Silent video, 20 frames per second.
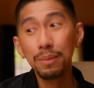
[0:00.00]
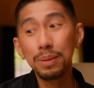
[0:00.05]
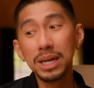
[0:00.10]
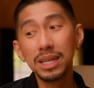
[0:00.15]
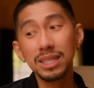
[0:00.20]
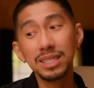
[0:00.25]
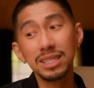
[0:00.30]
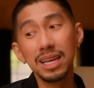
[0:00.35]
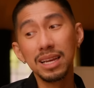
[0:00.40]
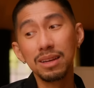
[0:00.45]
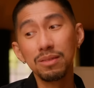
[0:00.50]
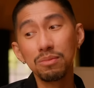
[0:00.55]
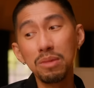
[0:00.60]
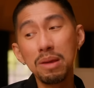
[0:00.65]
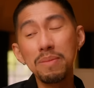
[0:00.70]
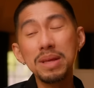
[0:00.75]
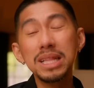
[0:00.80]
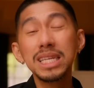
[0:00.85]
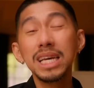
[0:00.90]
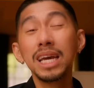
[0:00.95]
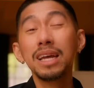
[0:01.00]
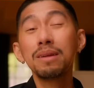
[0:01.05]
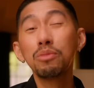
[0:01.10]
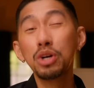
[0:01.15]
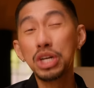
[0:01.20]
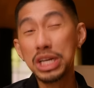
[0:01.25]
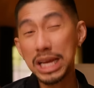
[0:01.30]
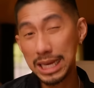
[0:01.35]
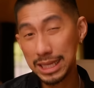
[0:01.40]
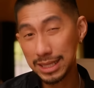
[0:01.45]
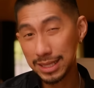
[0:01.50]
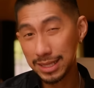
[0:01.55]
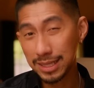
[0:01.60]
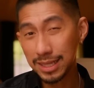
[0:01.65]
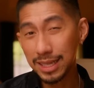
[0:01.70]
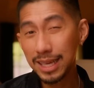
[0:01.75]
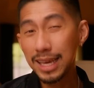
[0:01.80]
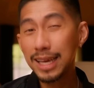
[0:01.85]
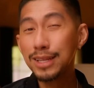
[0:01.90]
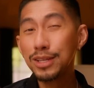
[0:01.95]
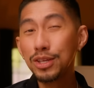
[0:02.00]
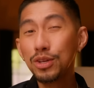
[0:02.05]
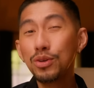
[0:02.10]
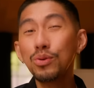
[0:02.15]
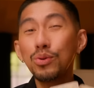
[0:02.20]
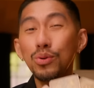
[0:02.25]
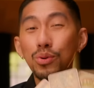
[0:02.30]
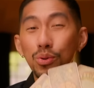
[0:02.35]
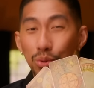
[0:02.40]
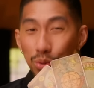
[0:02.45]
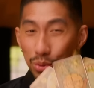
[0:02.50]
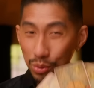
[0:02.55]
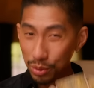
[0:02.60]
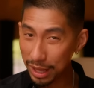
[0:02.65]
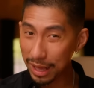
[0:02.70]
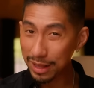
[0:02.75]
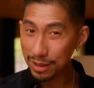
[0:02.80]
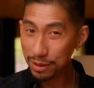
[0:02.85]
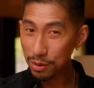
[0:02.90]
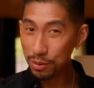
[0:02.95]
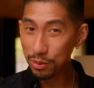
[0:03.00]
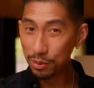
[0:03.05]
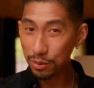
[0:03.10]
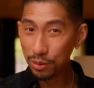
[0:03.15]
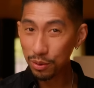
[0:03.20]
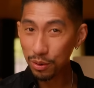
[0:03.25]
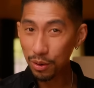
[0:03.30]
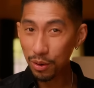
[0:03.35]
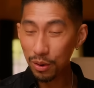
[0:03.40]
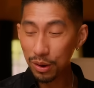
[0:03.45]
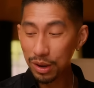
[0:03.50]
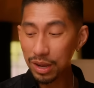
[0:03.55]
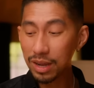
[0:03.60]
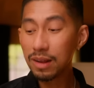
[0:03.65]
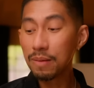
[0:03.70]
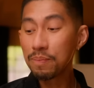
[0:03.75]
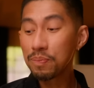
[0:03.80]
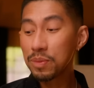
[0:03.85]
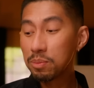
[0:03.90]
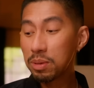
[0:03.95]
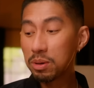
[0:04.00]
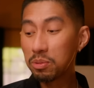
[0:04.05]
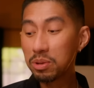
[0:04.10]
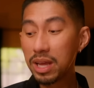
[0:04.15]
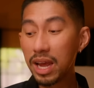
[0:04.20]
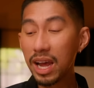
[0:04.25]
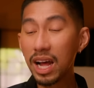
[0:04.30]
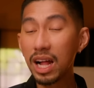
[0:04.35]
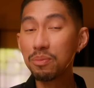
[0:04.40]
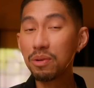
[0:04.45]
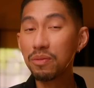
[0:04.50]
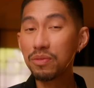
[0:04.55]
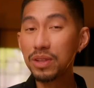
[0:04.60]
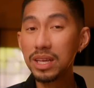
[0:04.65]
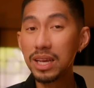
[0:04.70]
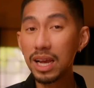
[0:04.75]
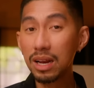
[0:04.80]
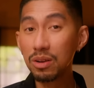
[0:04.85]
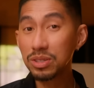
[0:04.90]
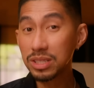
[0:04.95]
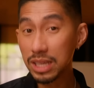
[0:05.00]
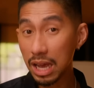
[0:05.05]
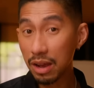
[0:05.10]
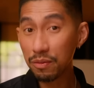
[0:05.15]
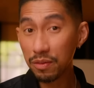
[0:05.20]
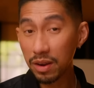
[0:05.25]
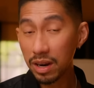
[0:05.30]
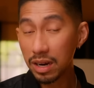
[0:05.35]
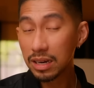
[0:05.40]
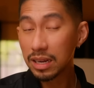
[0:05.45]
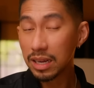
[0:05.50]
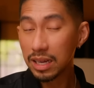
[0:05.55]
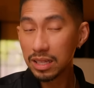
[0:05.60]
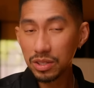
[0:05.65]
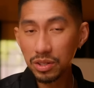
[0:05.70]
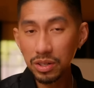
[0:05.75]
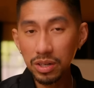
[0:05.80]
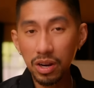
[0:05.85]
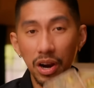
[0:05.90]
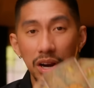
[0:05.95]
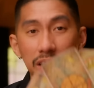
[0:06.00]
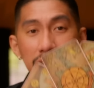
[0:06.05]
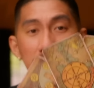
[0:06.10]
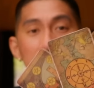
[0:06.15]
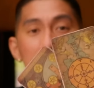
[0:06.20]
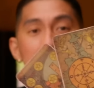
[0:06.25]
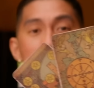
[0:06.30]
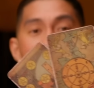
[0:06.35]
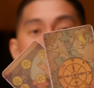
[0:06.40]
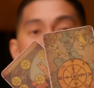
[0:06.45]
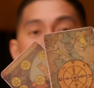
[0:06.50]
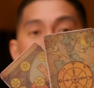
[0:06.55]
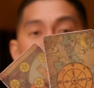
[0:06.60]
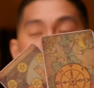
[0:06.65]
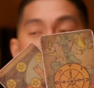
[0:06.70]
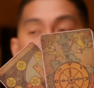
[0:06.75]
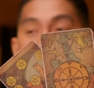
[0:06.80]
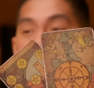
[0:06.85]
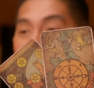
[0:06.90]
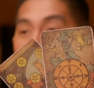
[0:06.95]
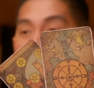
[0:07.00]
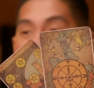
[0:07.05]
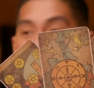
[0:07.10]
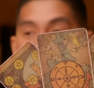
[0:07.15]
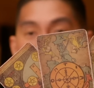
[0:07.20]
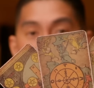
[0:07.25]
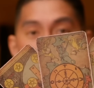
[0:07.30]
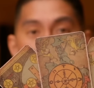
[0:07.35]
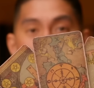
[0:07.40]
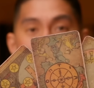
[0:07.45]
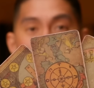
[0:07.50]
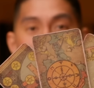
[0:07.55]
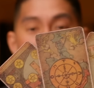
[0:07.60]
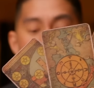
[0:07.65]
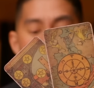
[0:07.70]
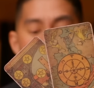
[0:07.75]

But it's like maybe 10 more days. Can you? Can you? Okay? But with the help of the yellow sapphire and your garnet, of course it's gonna be